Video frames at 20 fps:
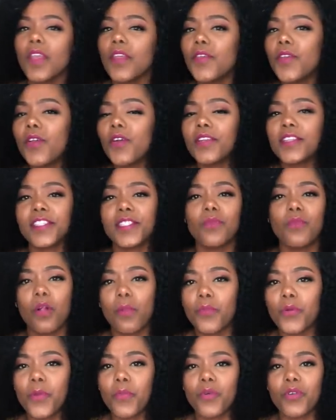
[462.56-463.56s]
you got a
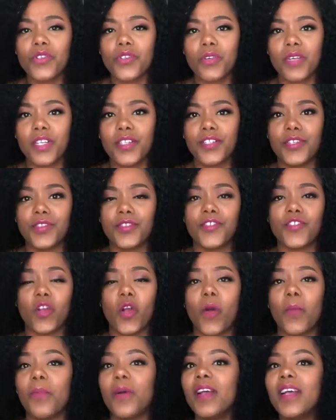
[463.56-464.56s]
small promotion at your
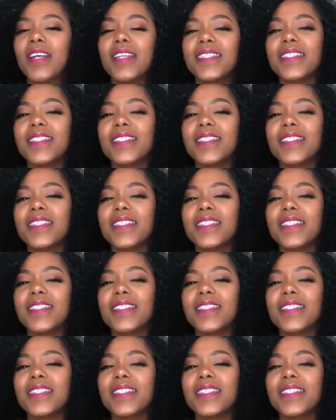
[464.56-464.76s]
job.